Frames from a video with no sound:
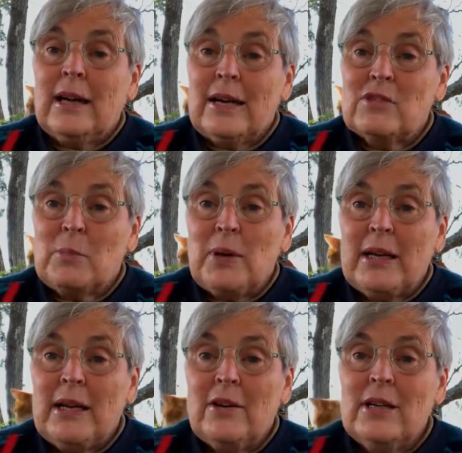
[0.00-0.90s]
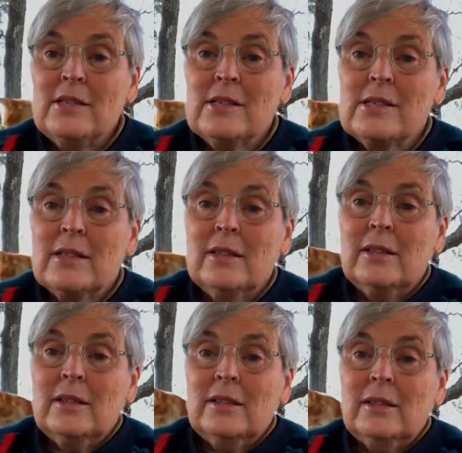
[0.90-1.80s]
lives are precarious
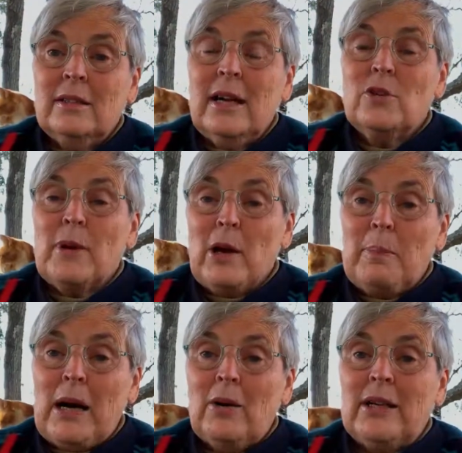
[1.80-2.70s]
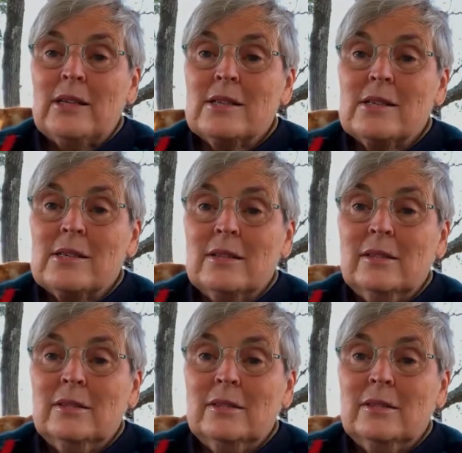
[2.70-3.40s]
and we are powerless.